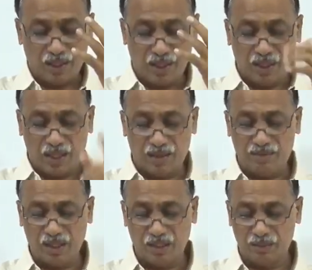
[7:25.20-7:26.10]
In
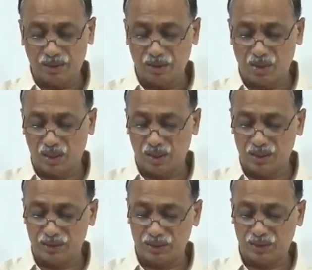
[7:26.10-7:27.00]
every commercial
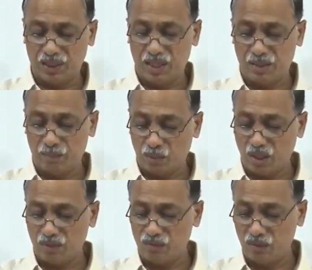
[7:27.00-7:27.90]
organization, an
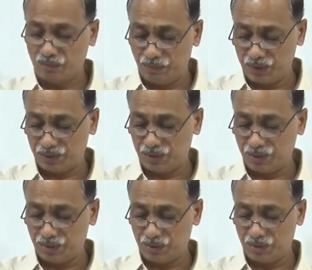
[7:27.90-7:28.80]
employer would wish,
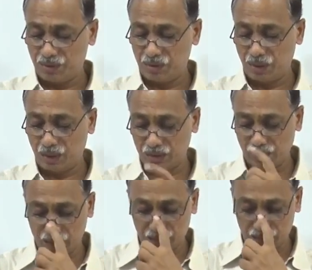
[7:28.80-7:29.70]
I
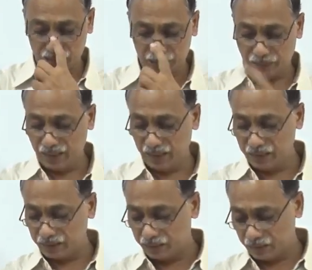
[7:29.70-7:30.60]
think spelling
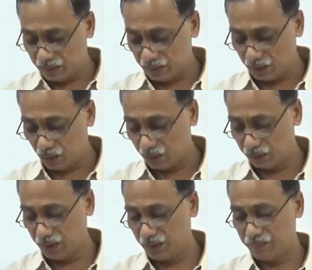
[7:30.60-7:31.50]
is uh, wrong
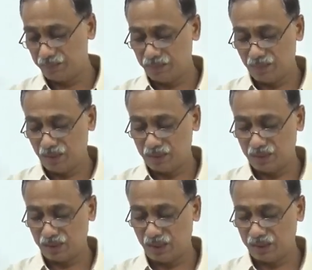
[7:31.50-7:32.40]
there,
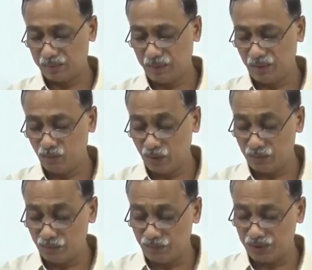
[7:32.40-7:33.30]
just correct the spelling, would
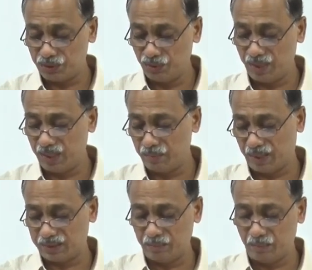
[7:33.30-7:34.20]
wish to get
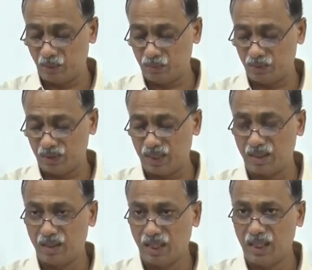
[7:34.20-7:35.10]
maximum output.
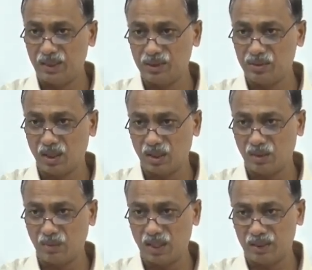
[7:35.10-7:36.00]
H is not
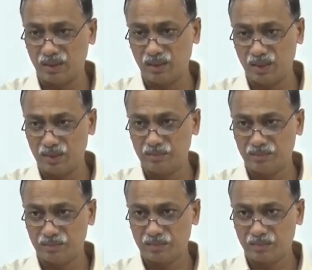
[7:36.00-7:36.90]
required, I think, there.
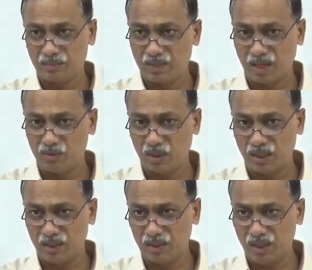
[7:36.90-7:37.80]
Have you
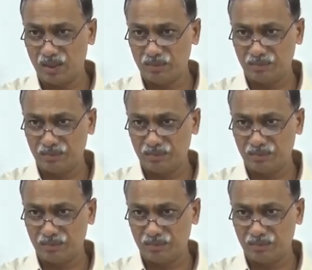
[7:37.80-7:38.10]
corrected that?